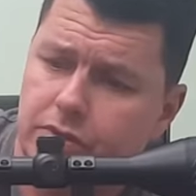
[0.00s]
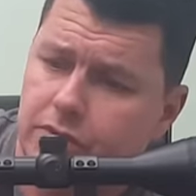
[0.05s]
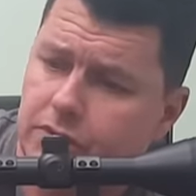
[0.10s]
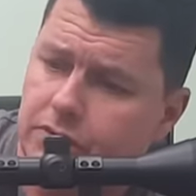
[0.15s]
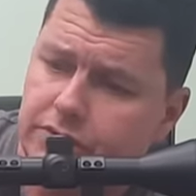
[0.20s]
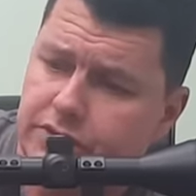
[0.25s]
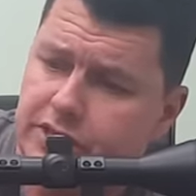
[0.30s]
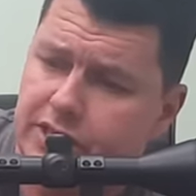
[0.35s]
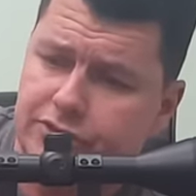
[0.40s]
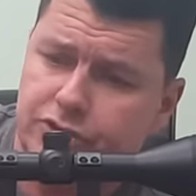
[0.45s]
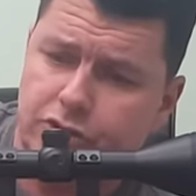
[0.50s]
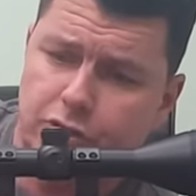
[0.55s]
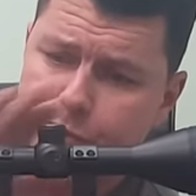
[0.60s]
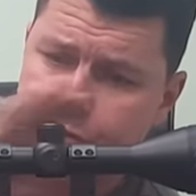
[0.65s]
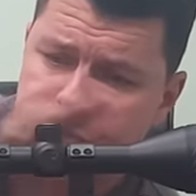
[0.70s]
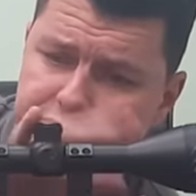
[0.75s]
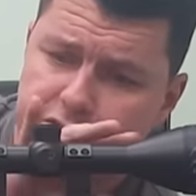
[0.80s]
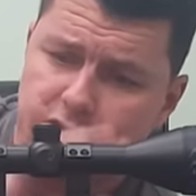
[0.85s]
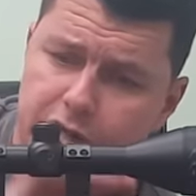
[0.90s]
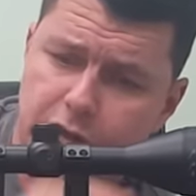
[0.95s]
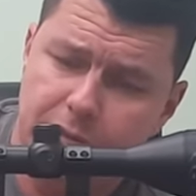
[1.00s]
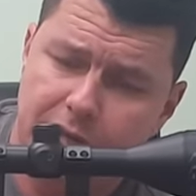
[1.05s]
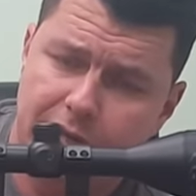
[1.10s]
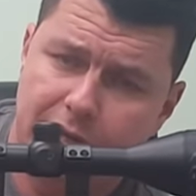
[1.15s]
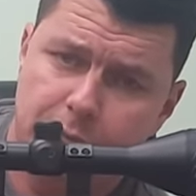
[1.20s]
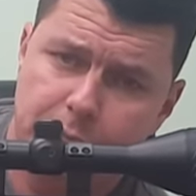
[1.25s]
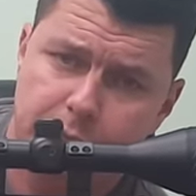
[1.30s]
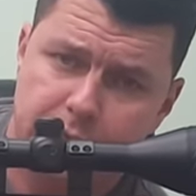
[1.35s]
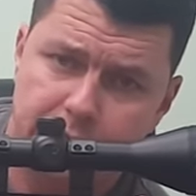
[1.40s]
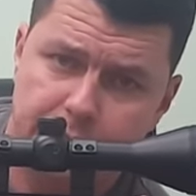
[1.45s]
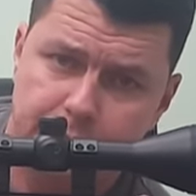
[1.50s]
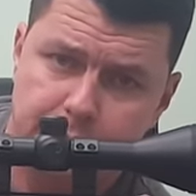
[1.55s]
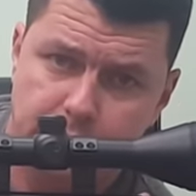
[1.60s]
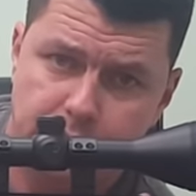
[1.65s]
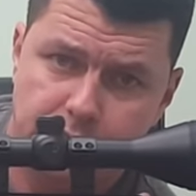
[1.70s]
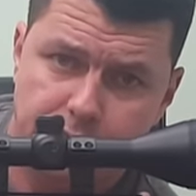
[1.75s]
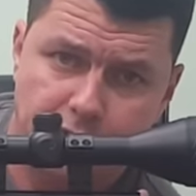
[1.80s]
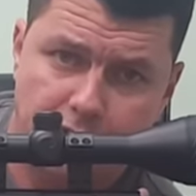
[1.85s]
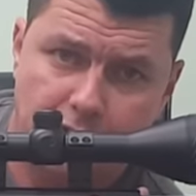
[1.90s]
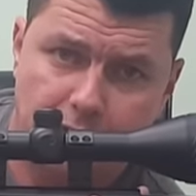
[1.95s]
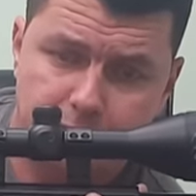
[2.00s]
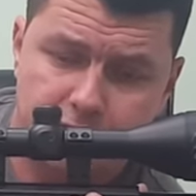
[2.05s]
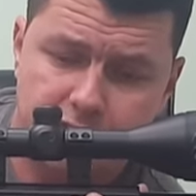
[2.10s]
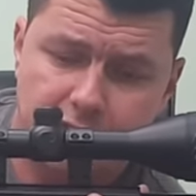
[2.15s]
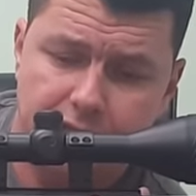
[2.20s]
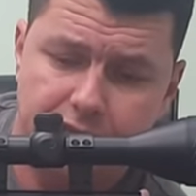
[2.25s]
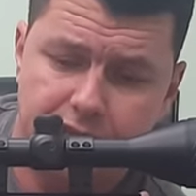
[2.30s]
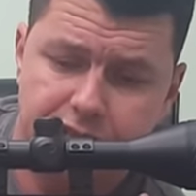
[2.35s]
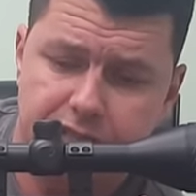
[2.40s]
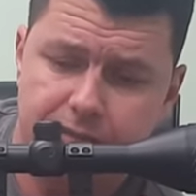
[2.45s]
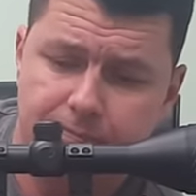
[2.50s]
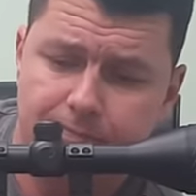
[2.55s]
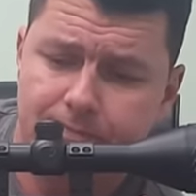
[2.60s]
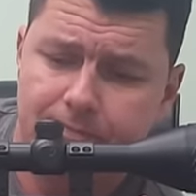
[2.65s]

Telescopic scope, help me with targeting.